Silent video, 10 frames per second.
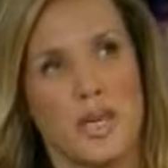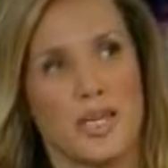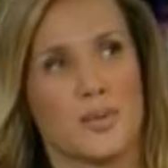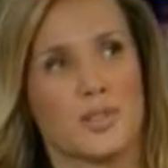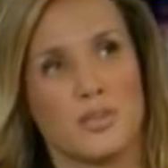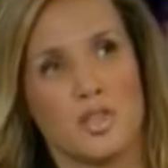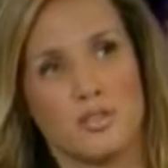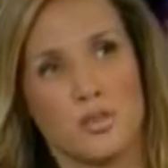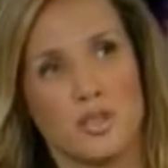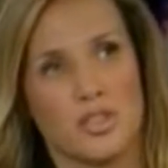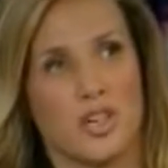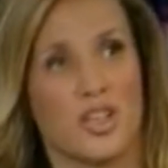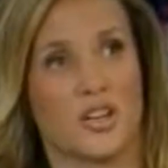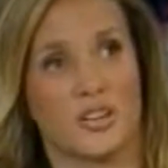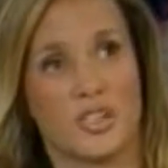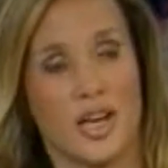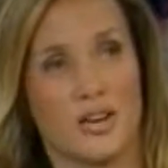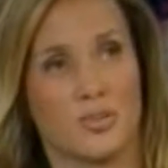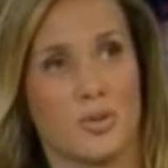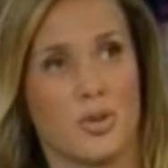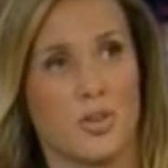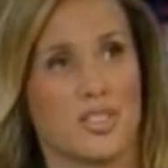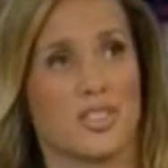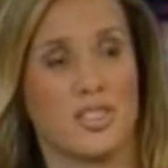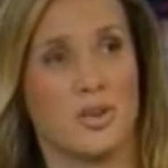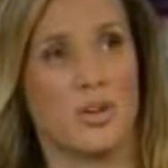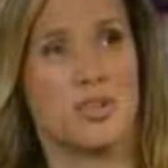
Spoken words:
picking up some of these criminals on the other side of the border, they said, you know what,